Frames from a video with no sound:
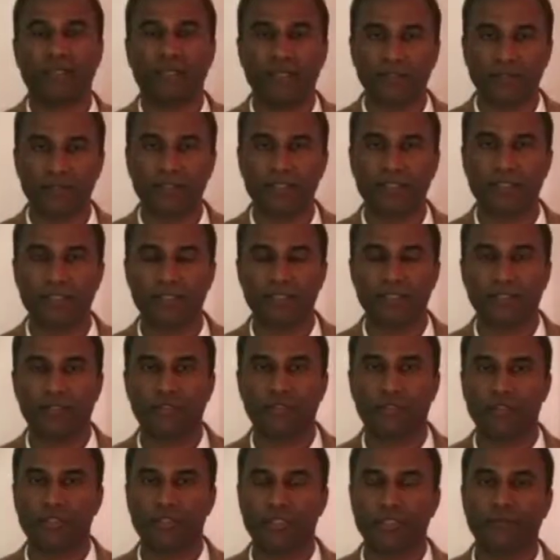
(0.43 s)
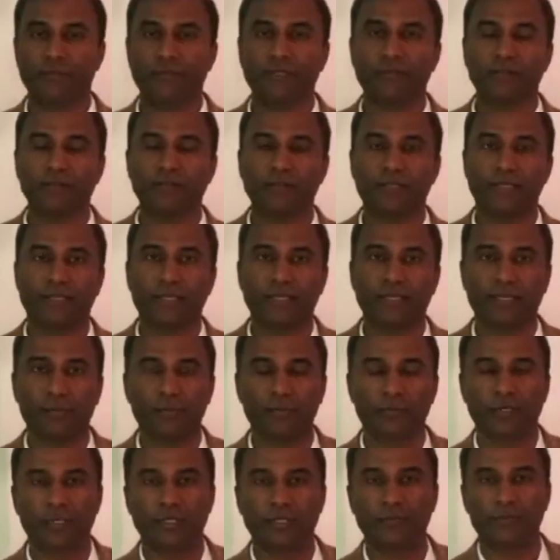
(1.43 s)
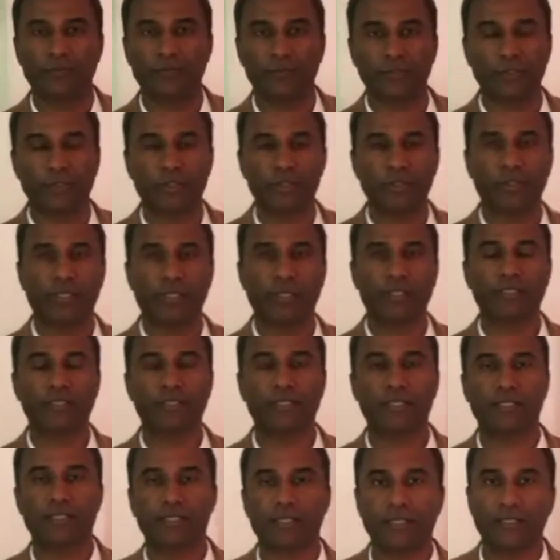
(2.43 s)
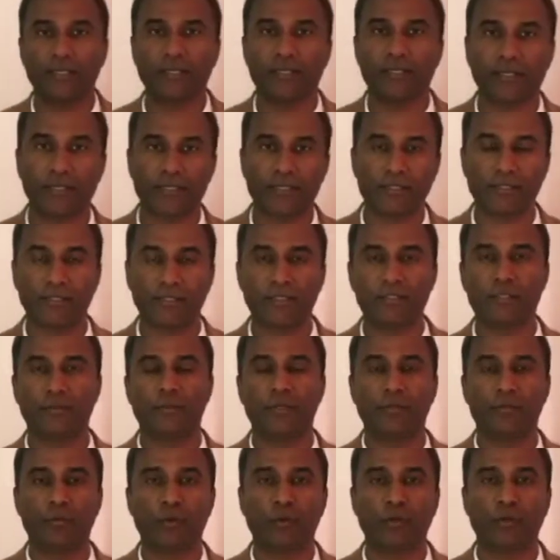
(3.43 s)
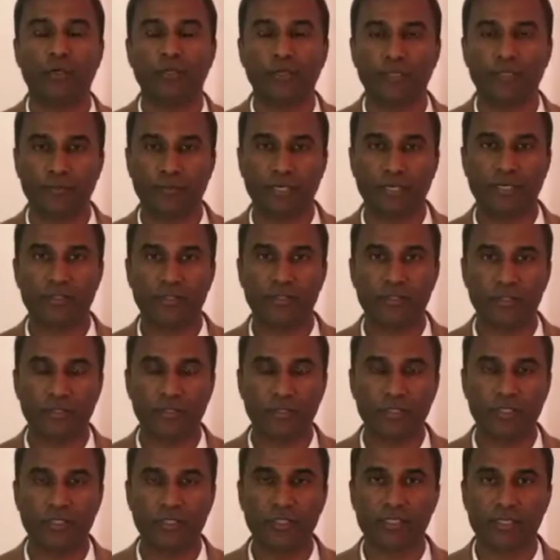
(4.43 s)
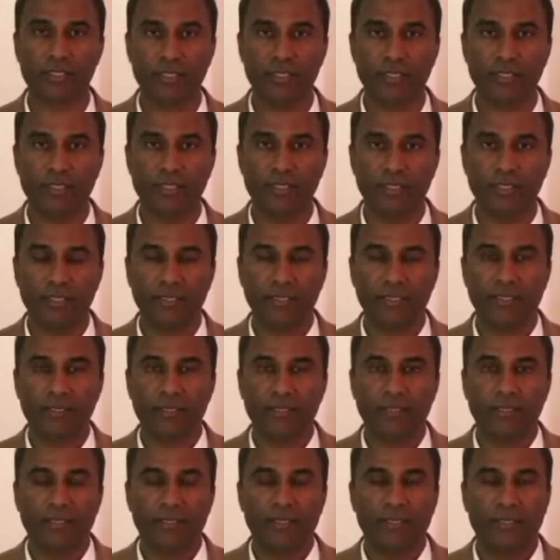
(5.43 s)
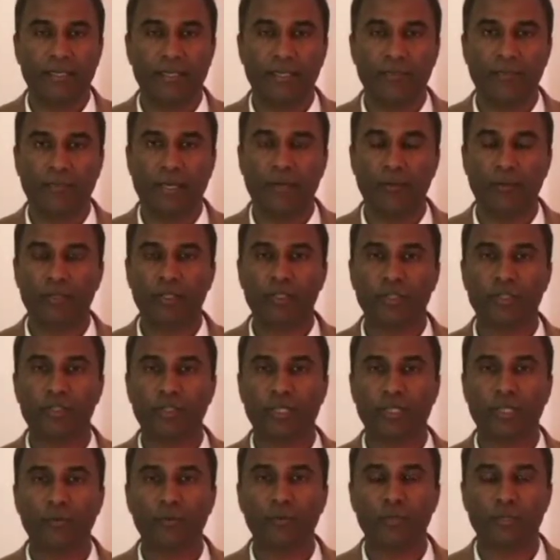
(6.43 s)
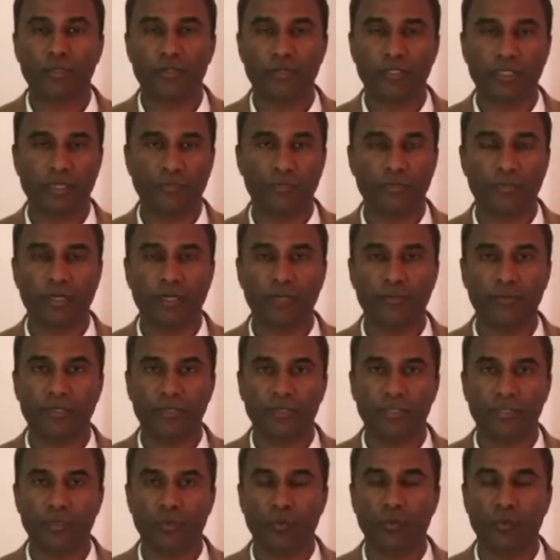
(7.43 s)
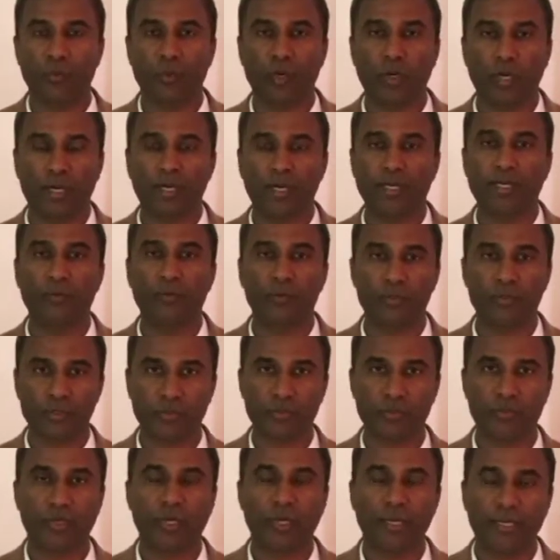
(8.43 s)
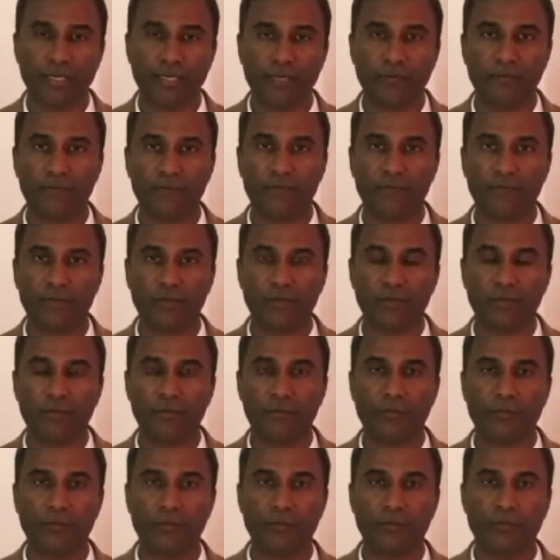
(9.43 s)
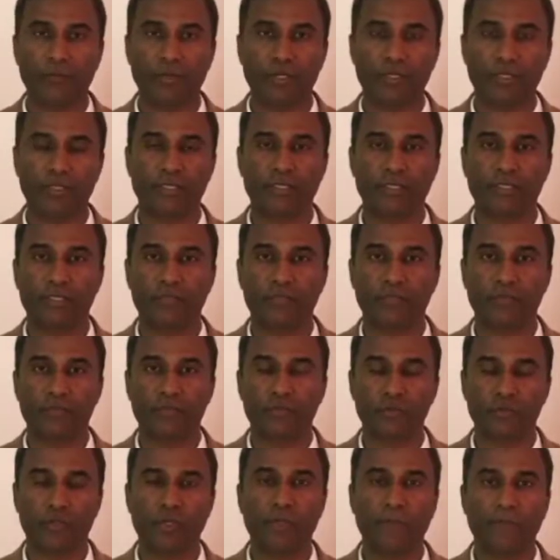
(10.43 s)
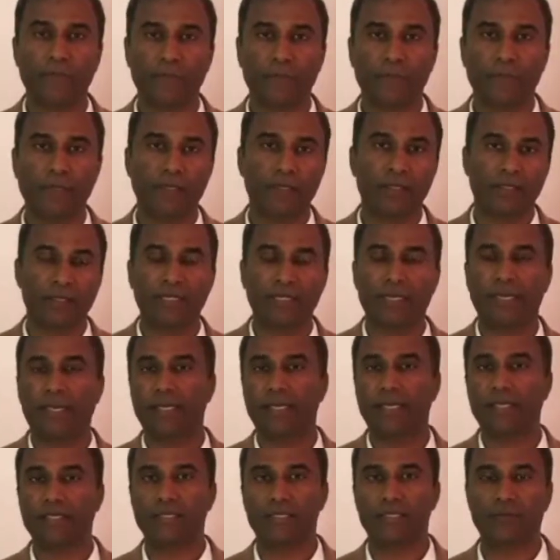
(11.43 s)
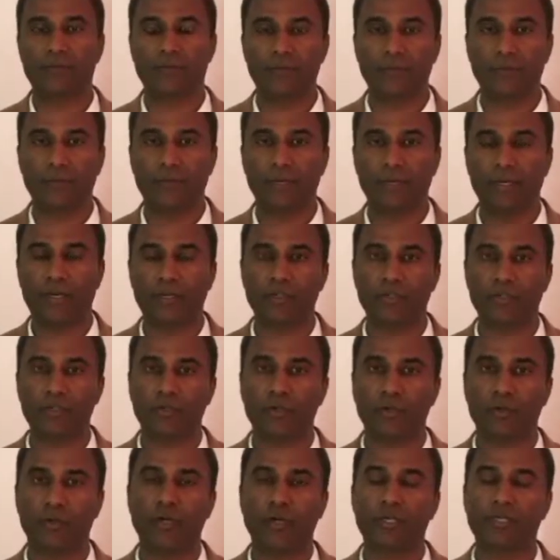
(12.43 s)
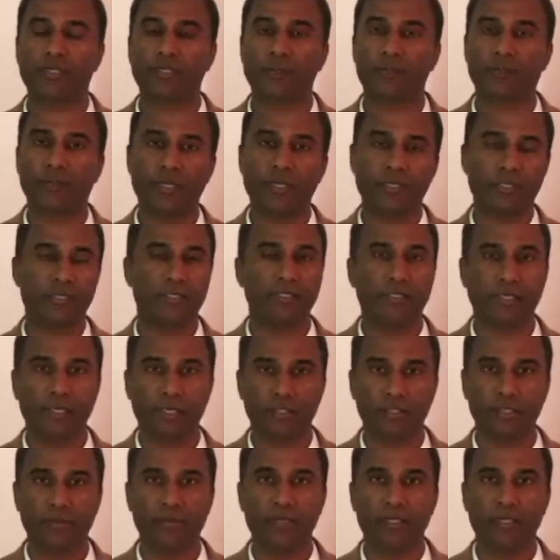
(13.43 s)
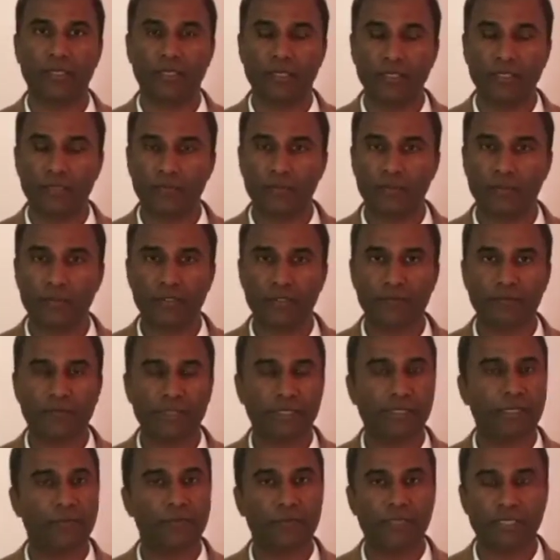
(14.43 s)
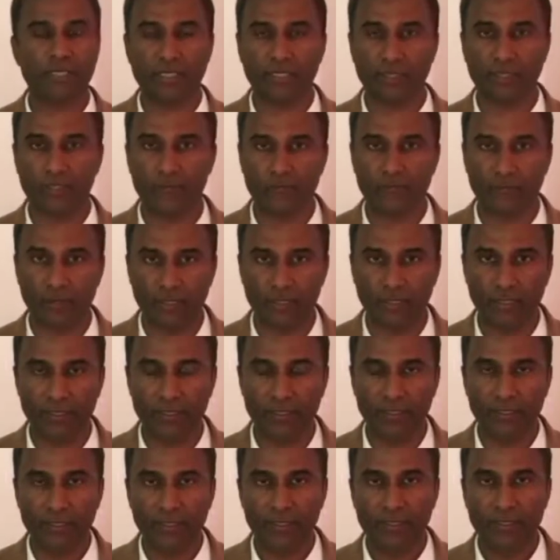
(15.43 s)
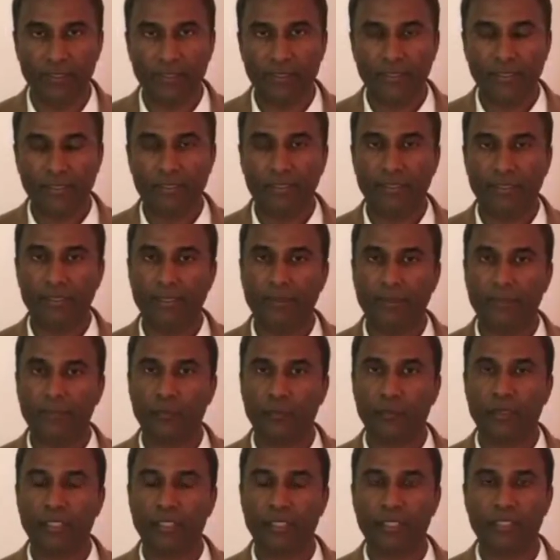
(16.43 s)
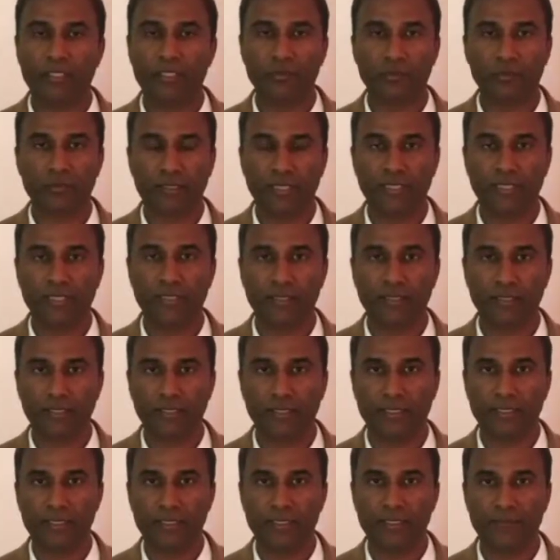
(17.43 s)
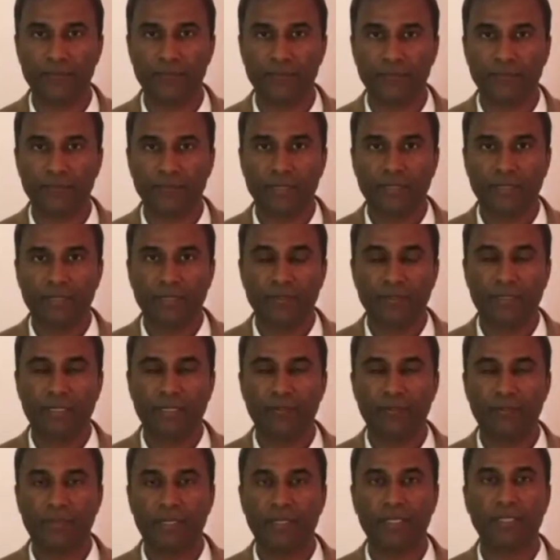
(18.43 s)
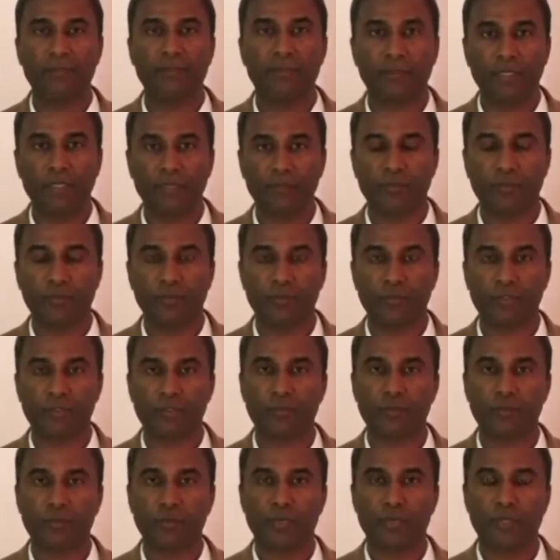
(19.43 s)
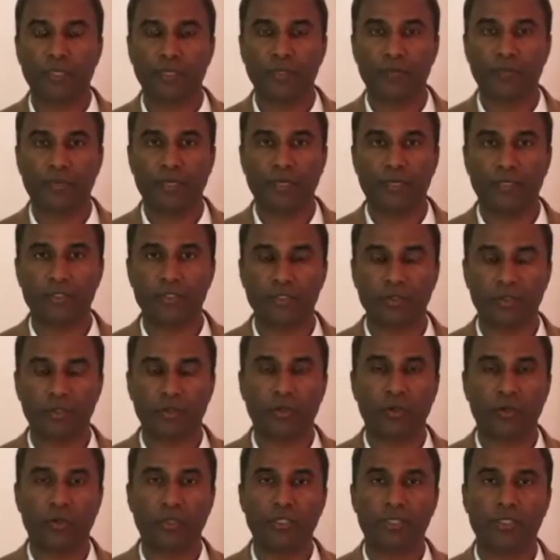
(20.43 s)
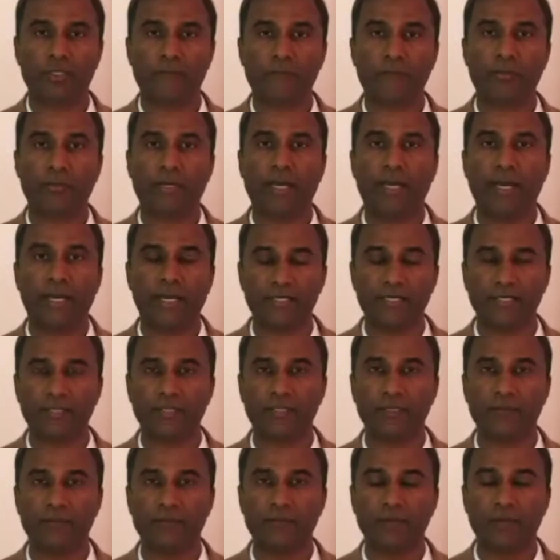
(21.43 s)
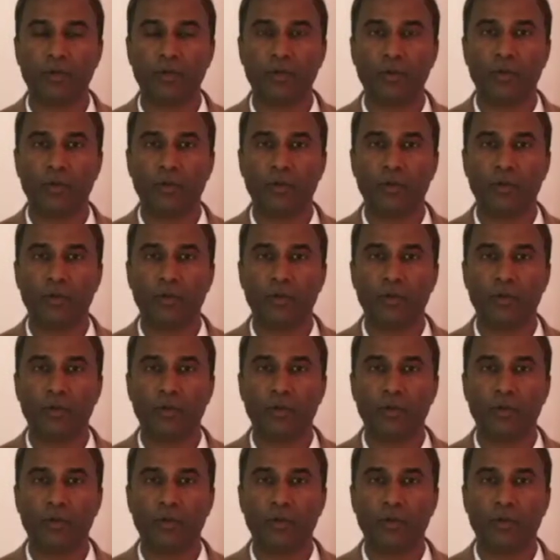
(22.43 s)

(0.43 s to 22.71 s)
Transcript: Hello, this is Dr. Shiva, and I'm running for United States Senate against Elizabeth Warren in Massachusetts. Um, I want to share with you, as I promised, why it was right for President Trump to exit from the Paris Accords. The presentation I'm going to give you is a very objective one. Um, we need to recognize that many people who are supporting the Paris Accords, if you ask them,